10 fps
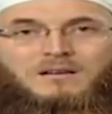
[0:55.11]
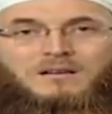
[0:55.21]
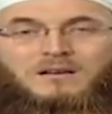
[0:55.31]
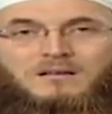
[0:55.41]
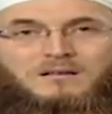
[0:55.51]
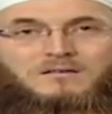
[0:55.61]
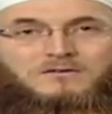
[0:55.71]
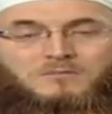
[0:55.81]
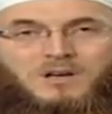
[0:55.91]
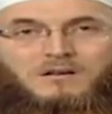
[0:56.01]
You got this
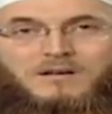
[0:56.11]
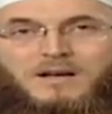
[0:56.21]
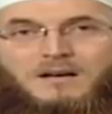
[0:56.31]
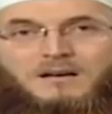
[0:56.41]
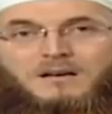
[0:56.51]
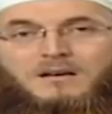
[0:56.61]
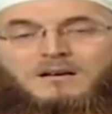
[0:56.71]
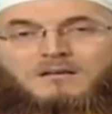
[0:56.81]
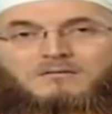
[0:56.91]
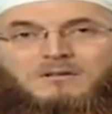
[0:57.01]
from Allah.
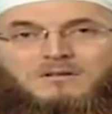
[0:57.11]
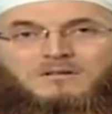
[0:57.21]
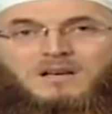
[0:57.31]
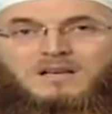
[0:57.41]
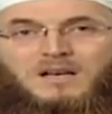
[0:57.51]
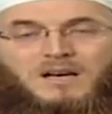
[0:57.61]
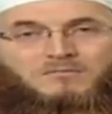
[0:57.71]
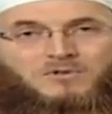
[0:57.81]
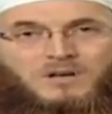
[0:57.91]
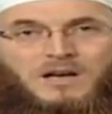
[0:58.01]
When you say
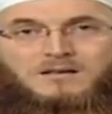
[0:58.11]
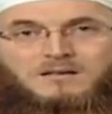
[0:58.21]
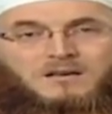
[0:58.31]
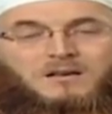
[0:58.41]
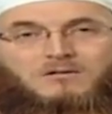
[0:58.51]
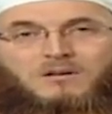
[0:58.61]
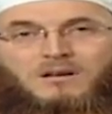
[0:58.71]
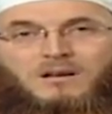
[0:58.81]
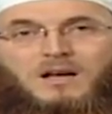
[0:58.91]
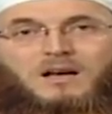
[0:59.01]
Alhamdulillah, thank you
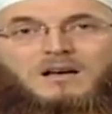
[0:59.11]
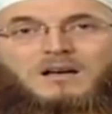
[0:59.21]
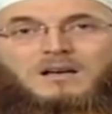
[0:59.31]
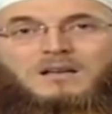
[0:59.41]
Allah,